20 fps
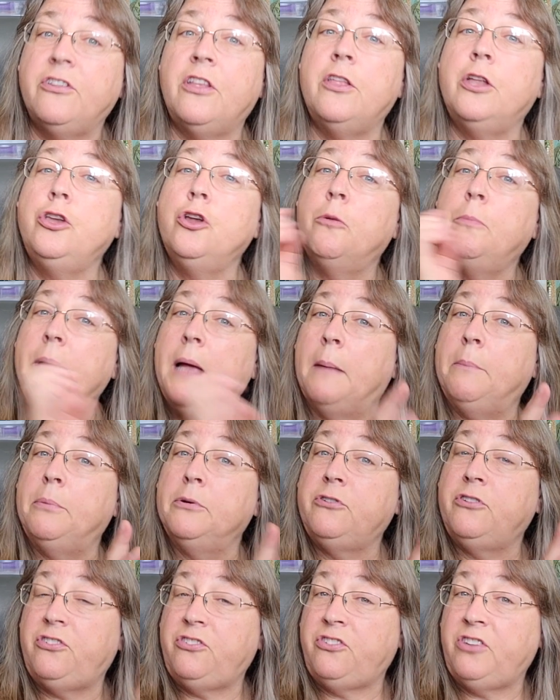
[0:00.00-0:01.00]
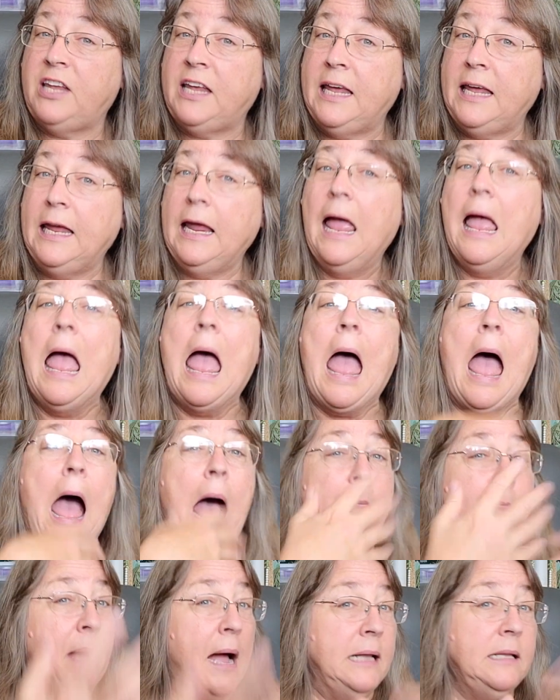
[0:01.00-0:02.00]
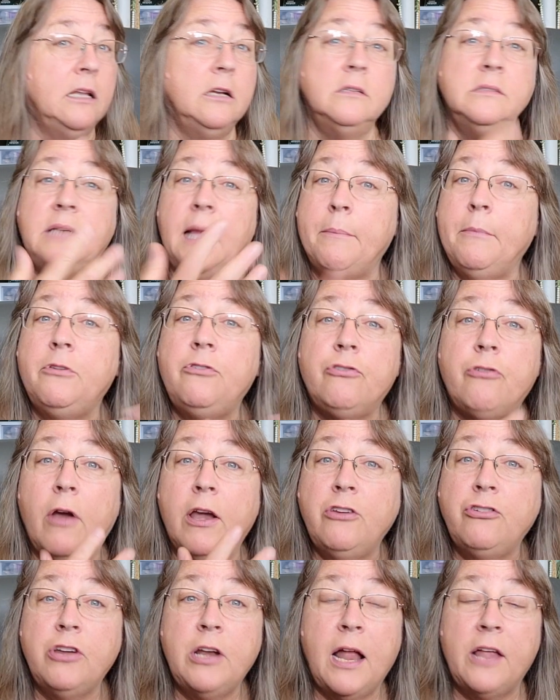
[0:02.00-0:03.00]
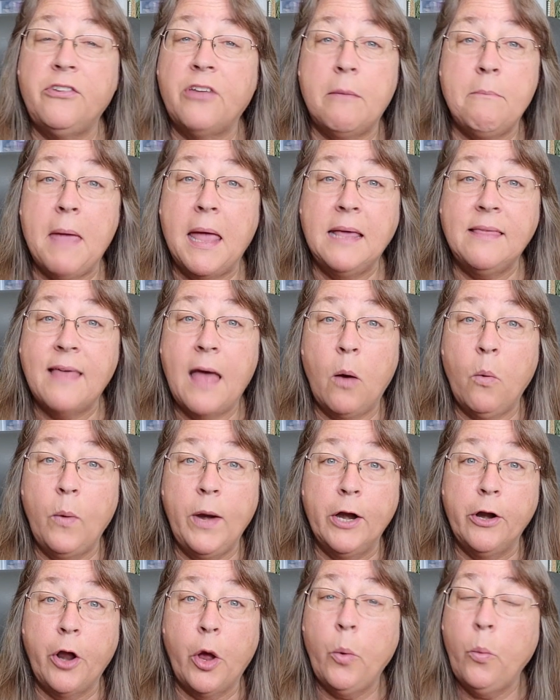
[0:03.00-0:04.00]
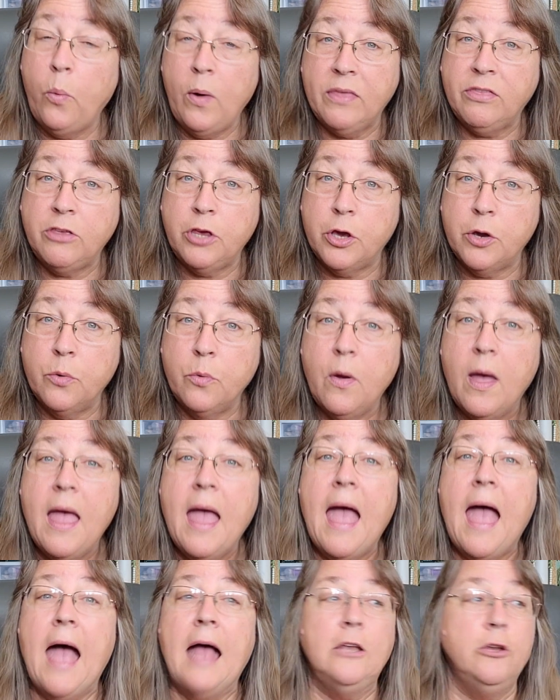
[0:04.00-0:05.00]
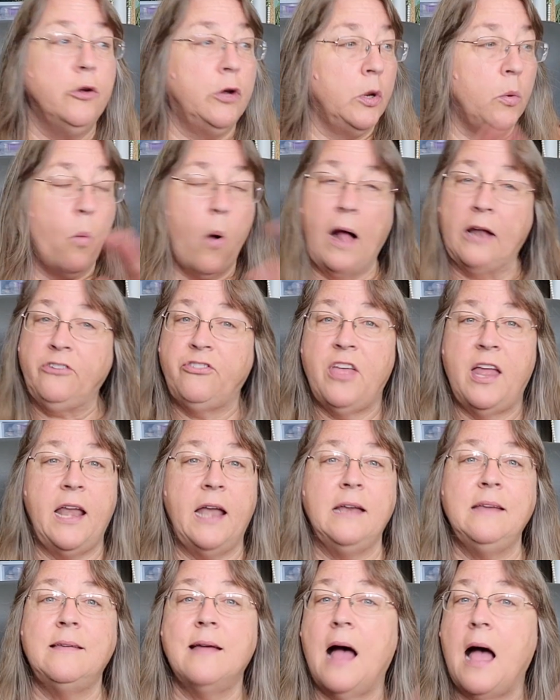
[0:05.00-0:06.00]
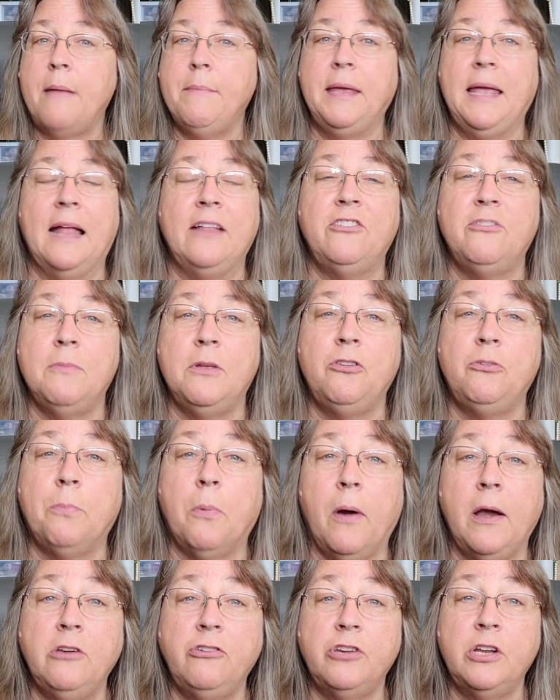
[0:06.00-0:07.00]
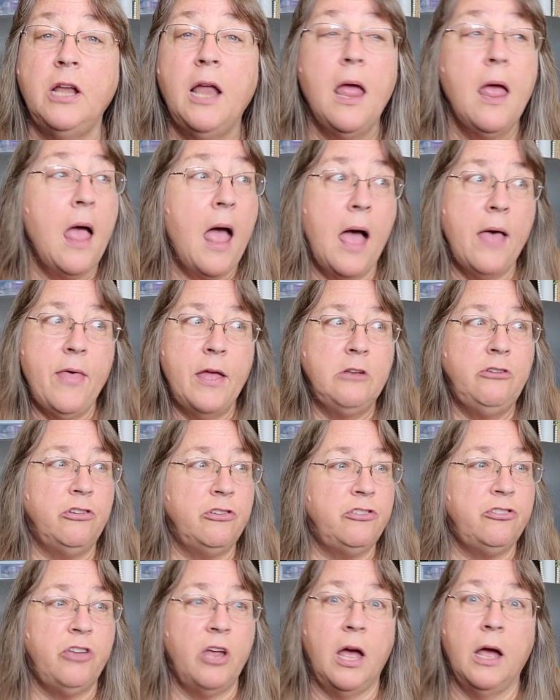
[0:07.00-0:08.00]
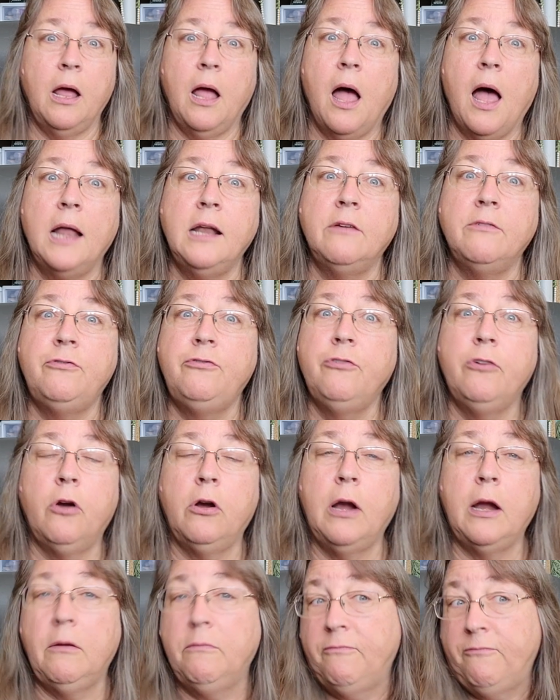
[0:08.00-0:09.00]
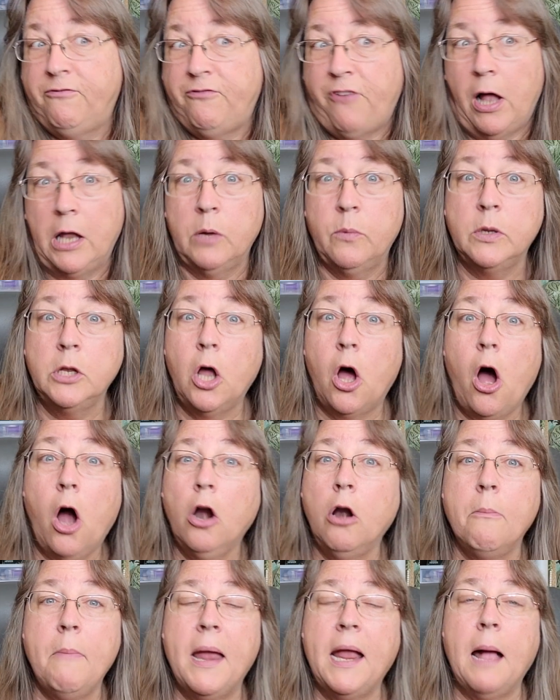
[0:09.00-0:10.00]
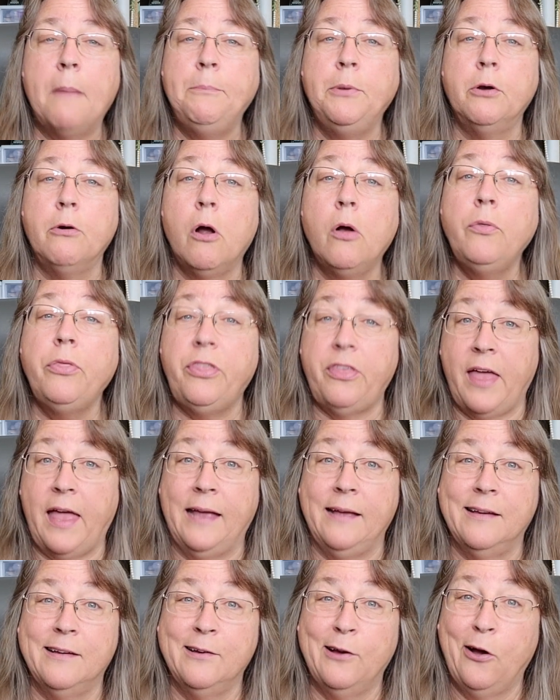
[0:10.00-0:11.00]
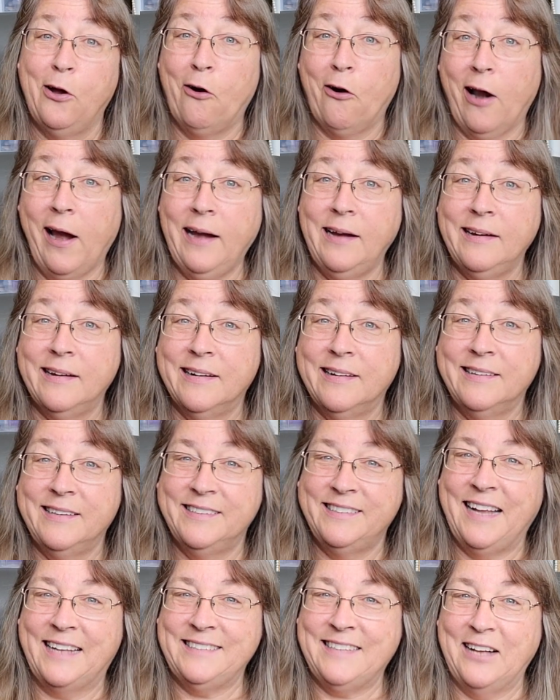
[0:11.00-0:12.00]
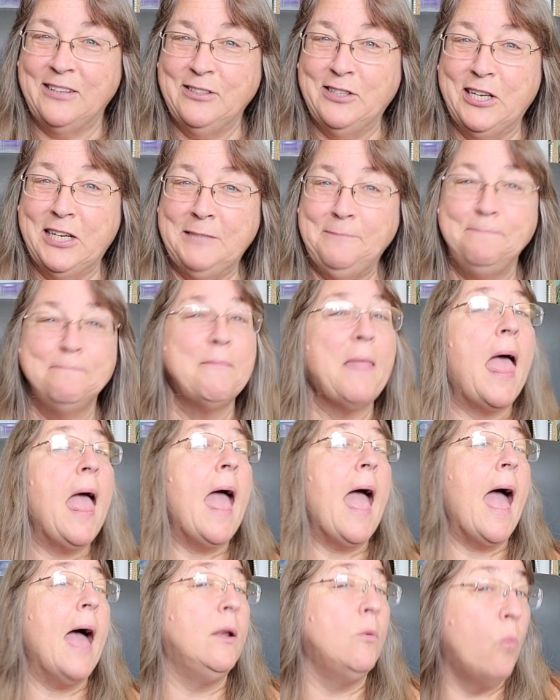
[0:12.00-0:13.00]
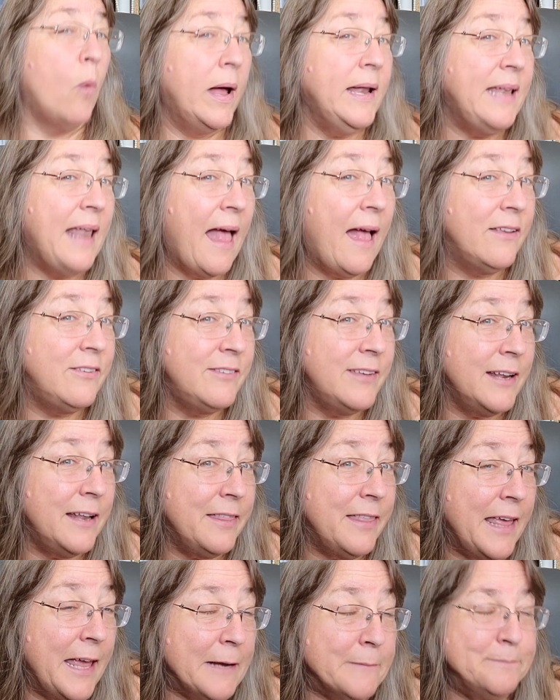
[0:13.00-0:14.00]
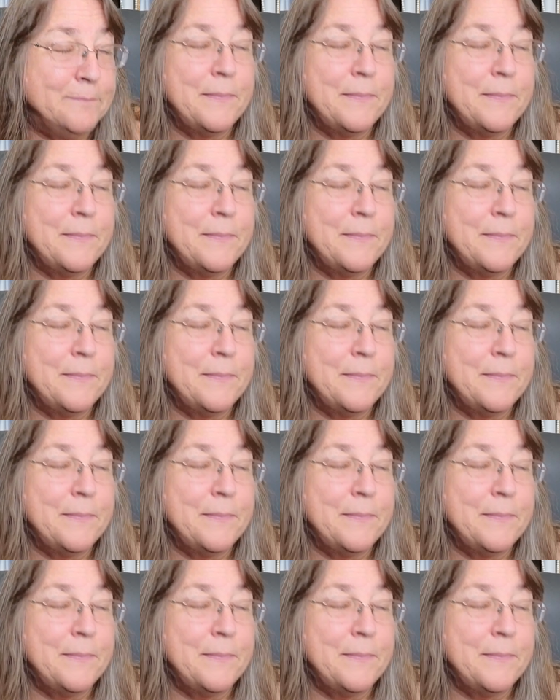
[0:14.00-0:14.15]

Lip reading: and then you'll be able to see my little demonstration as I make that weirdo with you, and you can watch that anytime and get some inspiration, and then just kind of follow along or make up your own thing. All right? Does that sound good? And one last little thing.